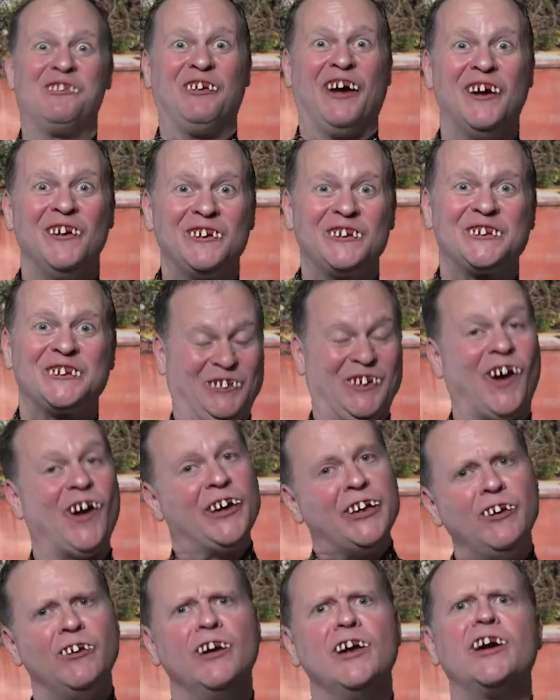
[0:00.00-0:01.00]
folks, are
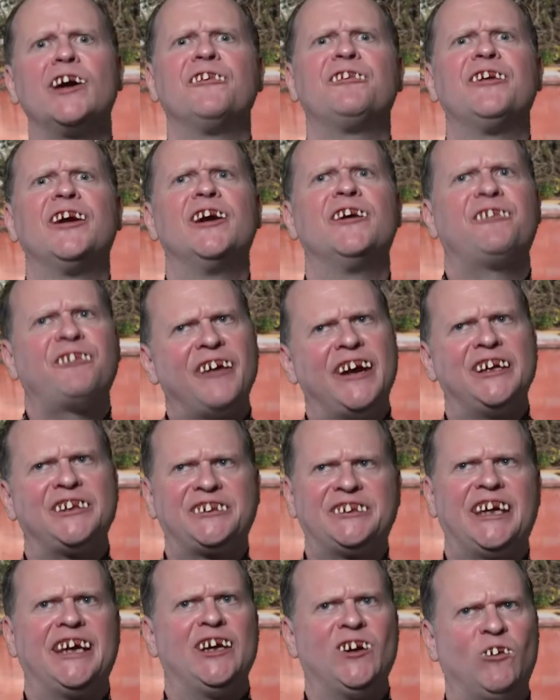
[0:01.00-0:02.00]
you looking for a fresh
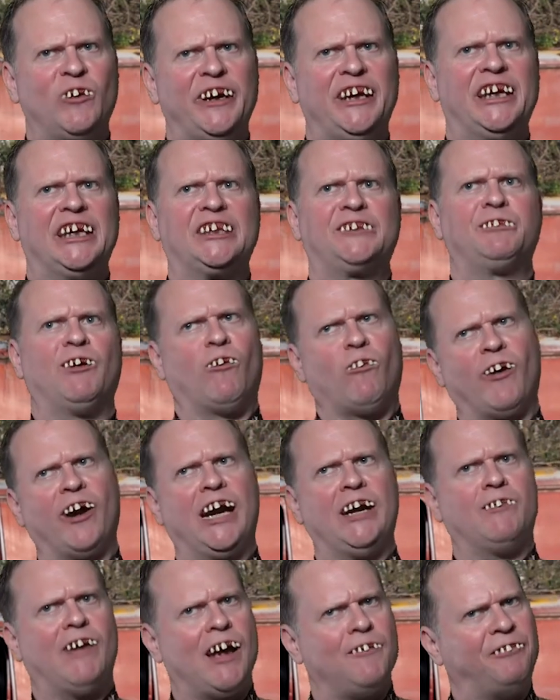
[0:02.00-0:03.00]
set of wheels but worried
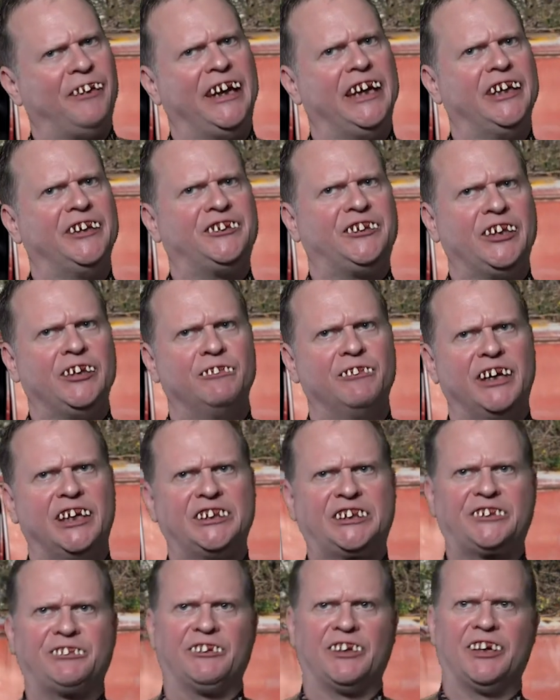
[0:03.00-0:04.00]
about paying too
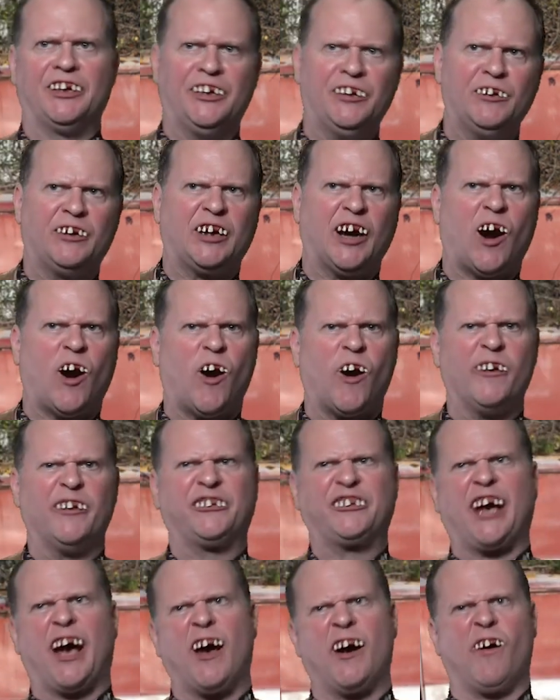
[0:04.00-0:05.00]
much for a new car that's
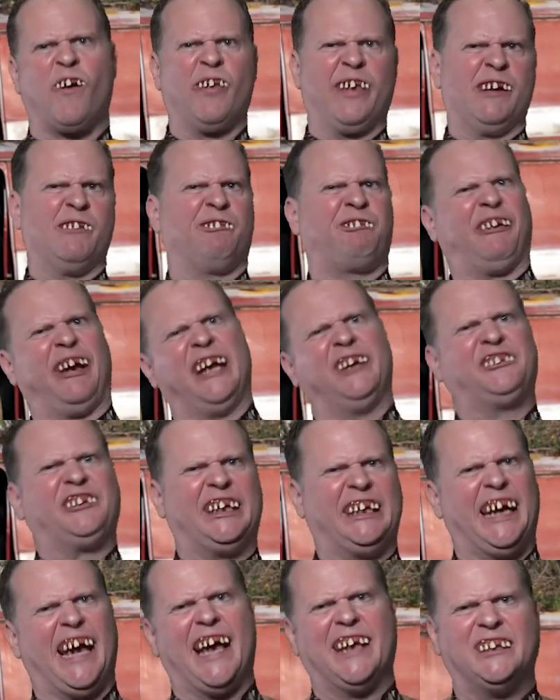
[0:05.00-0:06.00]
got all them fancy
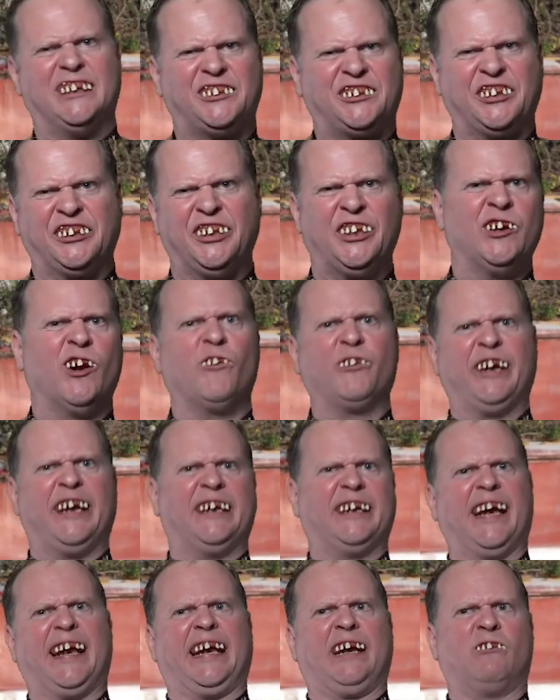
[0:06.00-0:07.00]
gadgets that you don't
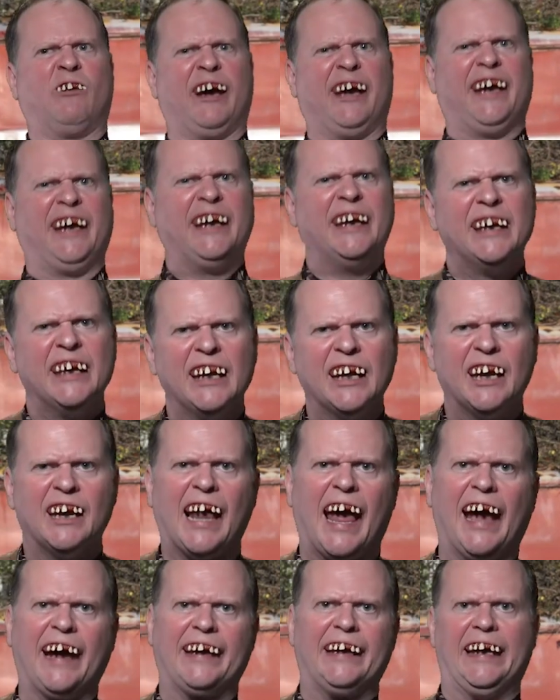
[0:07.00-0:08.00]
need anyway,
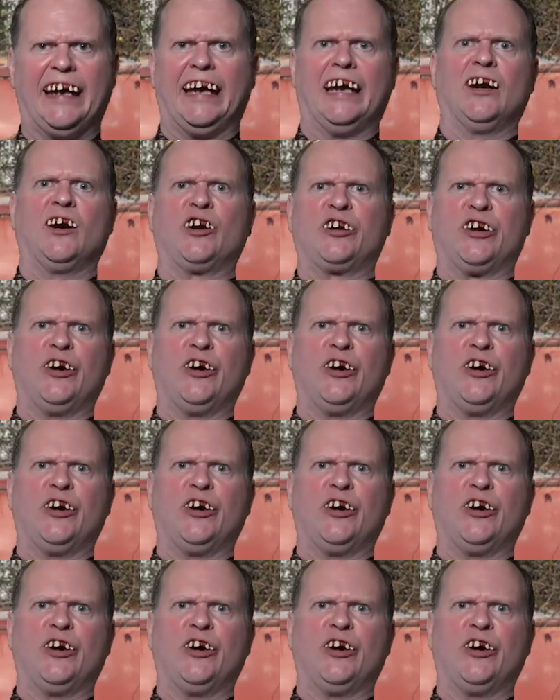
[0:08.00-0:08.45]
like Inner